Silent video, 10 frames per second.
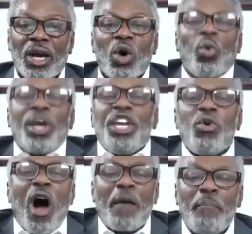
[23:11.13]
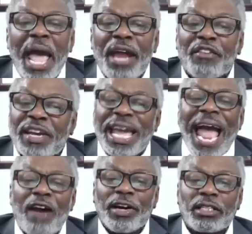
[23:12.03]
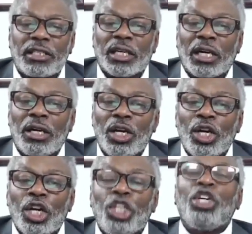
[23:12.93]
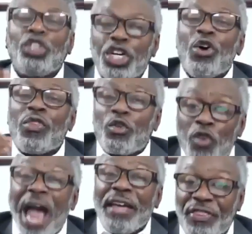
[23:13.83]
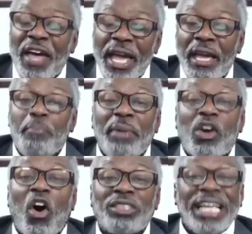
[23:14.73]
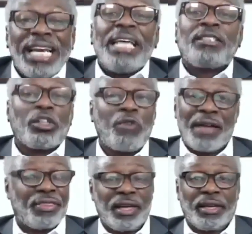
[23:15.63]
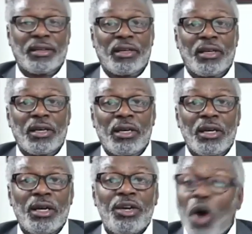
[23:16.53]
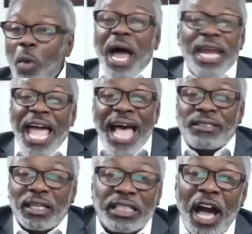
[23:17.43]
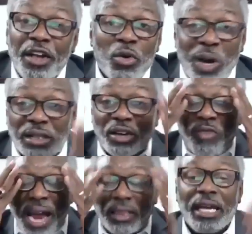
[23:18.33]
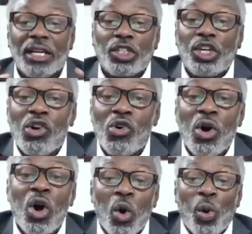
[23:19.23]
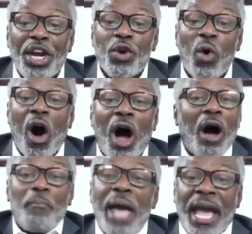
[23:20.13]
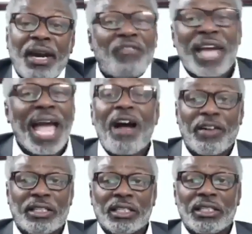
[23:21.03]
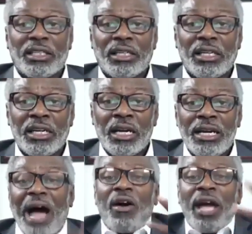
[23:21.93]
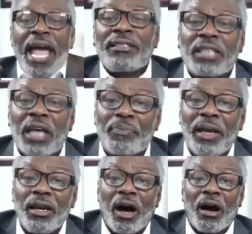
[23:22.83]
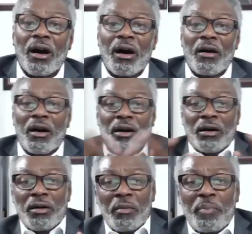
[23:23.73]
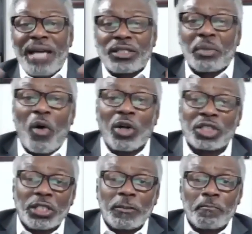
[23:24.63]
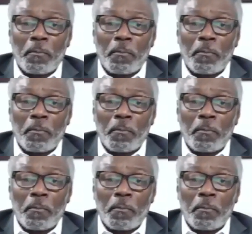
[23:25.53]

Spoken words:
When you are a man of character, you do the right thing because it is the right thing. Nobody has to tell you what the right thing to do when you are a man of character. Now, here's something, Pastor Portia.